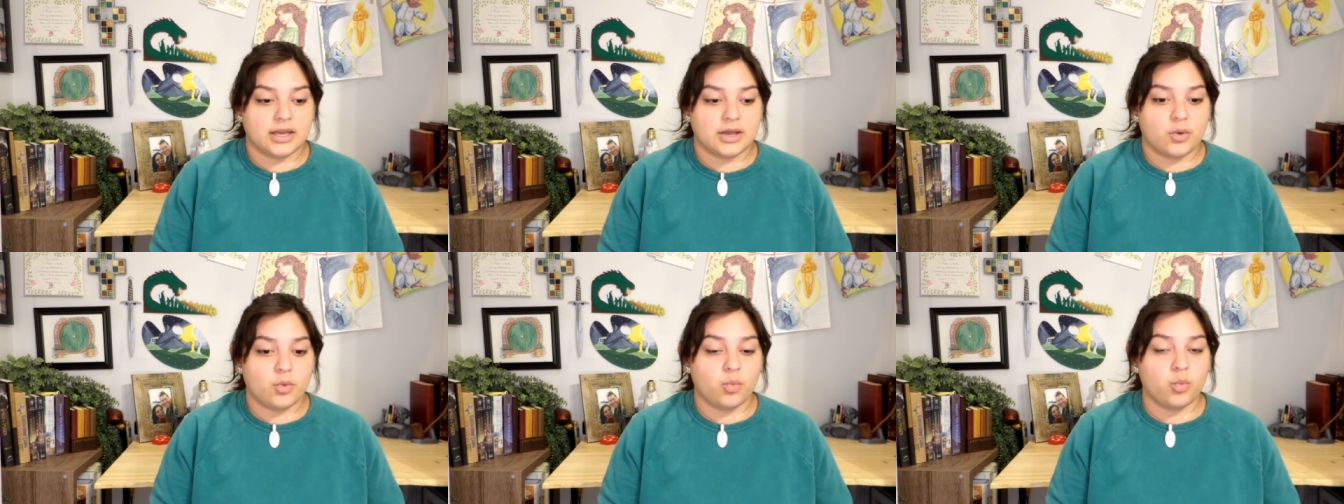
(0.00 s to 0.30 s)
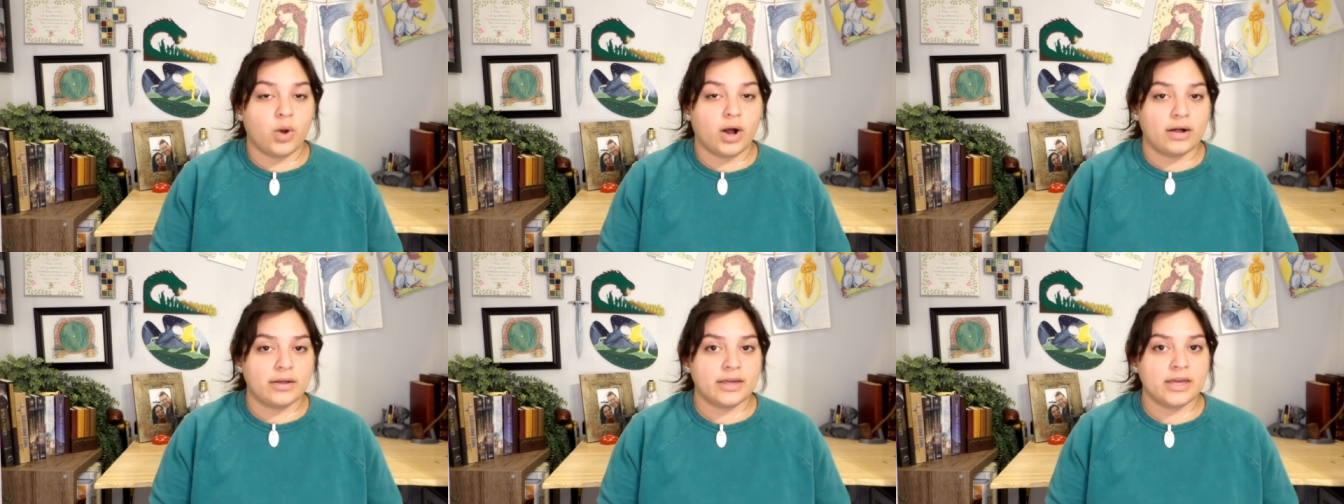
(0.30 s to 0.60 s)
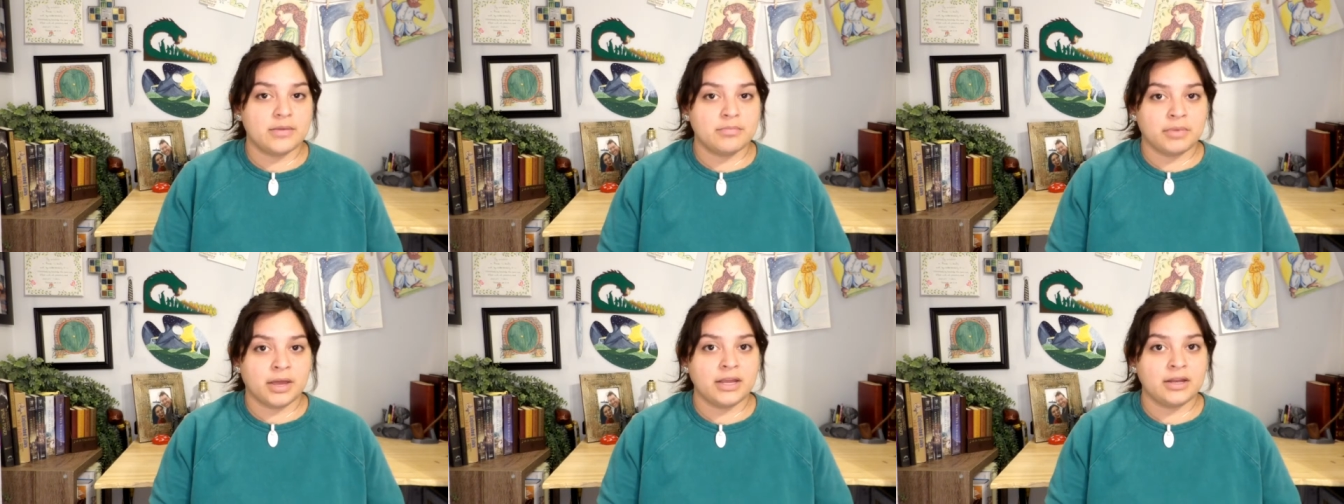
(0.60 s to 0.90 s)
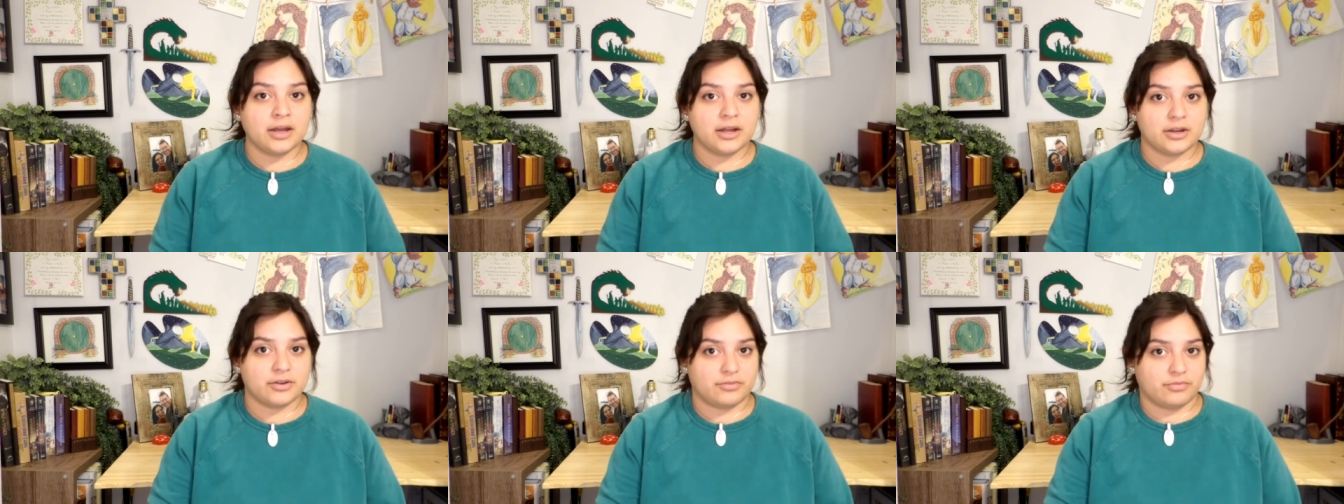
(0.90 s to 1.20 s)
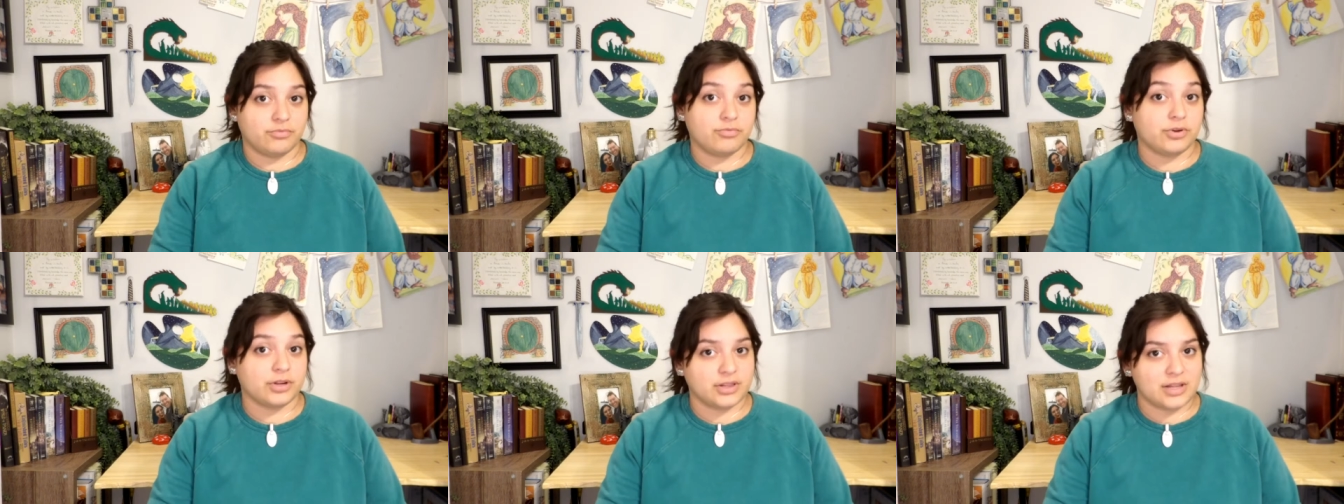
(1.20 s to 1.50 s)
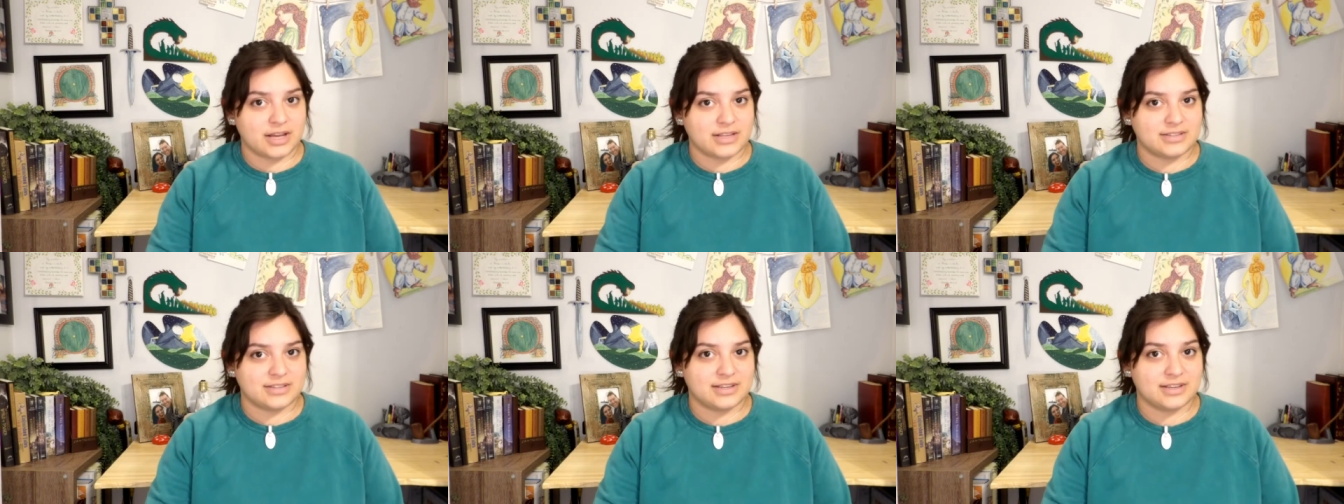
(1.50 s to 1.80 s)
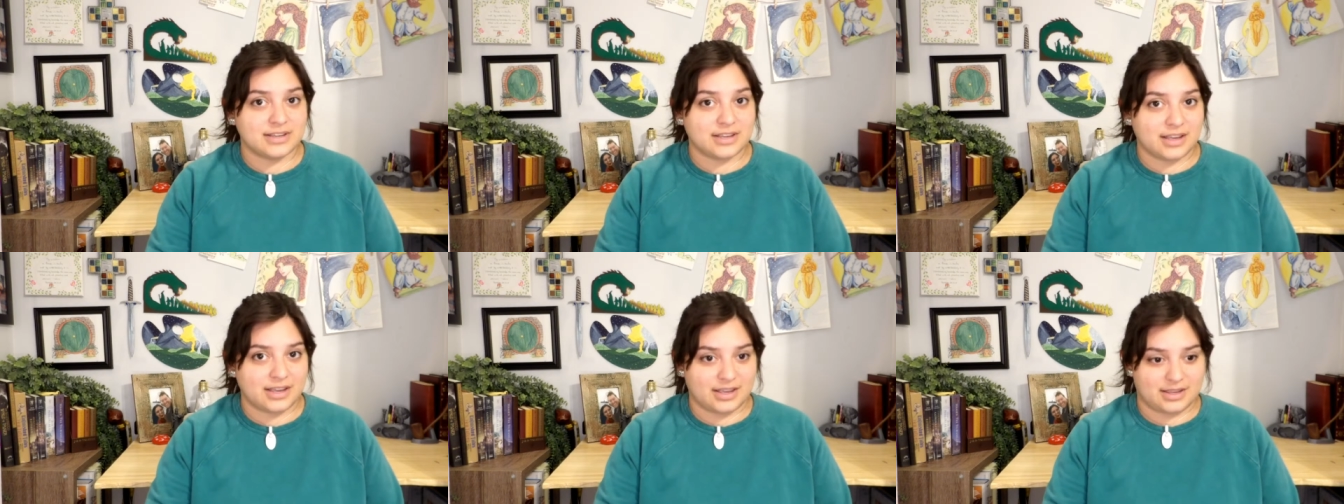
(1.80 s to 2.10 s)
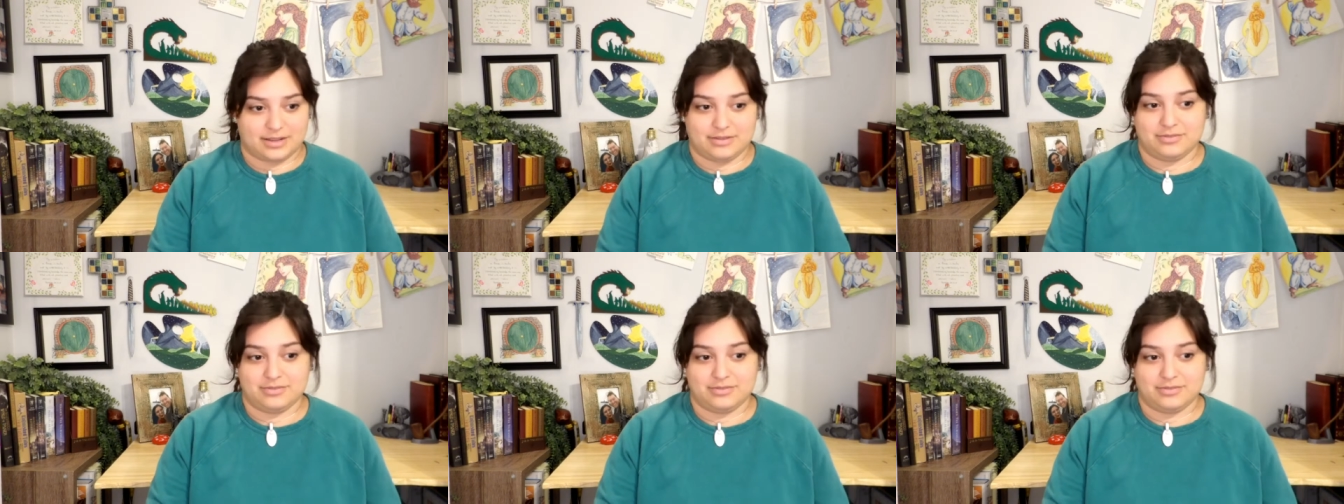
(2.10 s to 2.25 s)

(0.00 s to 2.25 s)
while he may not have realized it